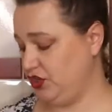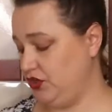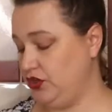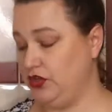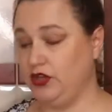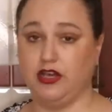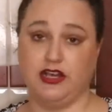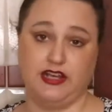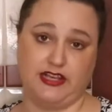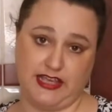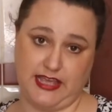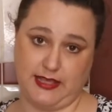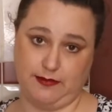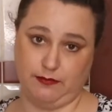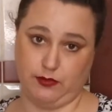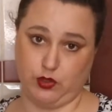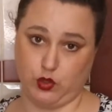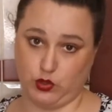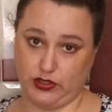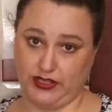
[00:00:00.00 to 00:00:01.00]
to
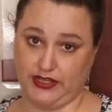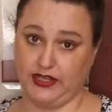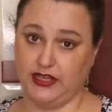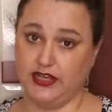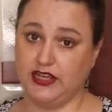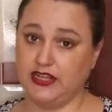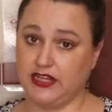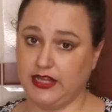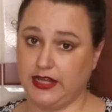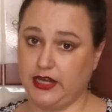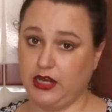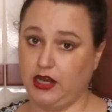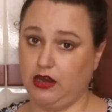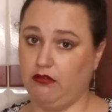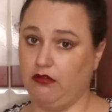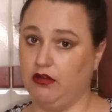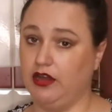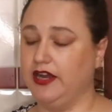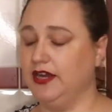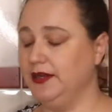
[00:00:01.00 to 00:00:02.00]
keep cooking it a little
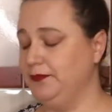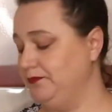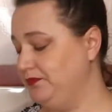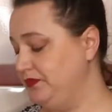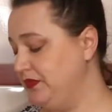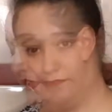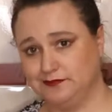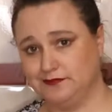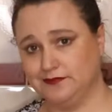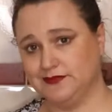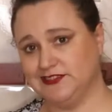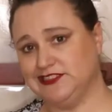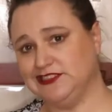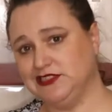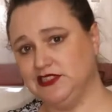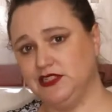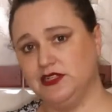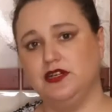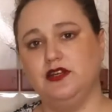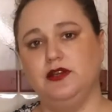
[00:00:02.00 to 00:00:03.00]
longer.
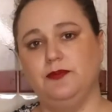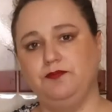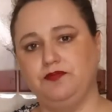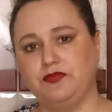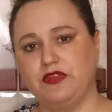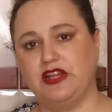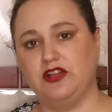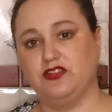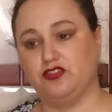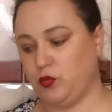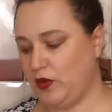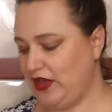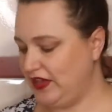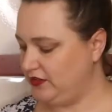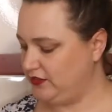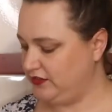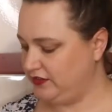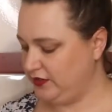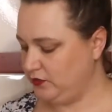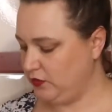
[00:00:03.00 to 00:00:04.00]
Let's
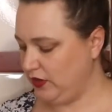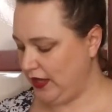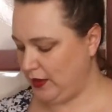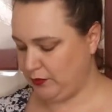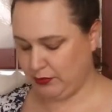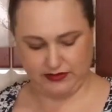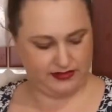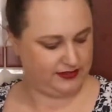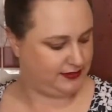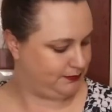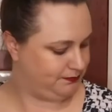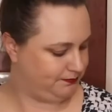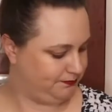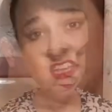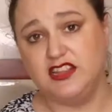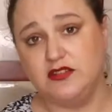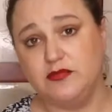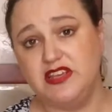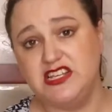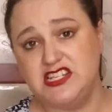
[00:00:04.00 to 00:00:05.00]
wait and see what happens.
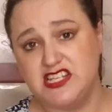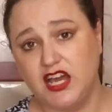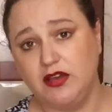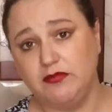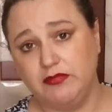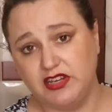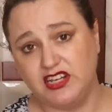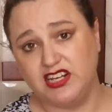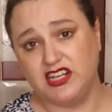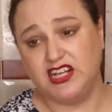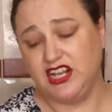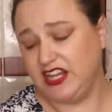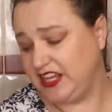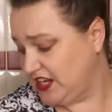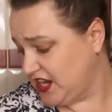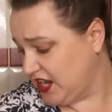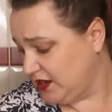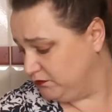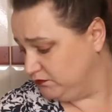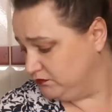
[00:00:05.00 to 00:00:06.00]
In the meantime, I'm gonna
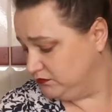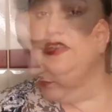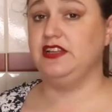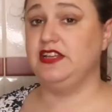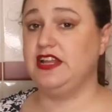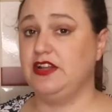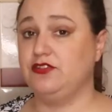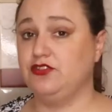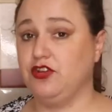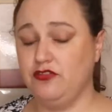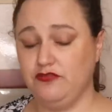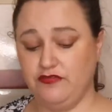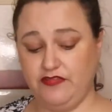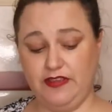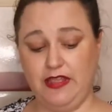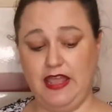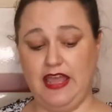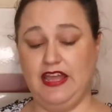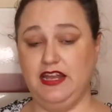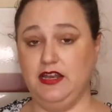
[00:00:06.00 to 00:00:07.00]
clean up. Now don't
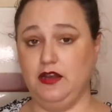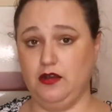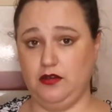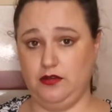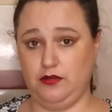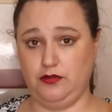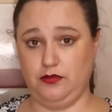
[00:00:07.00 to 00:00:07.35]
forget,